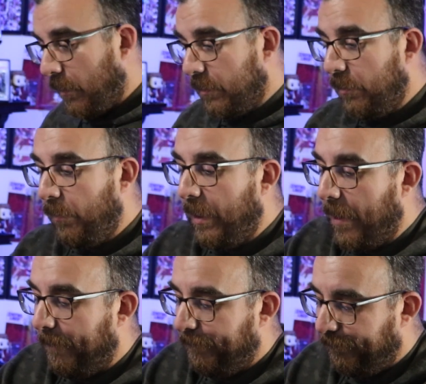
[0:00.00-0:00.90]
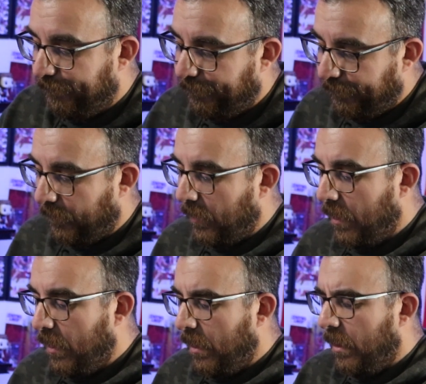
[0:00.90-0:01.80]
let's see what we got.
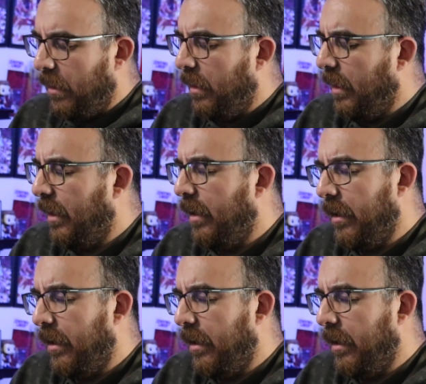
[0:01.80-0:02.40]
Uh,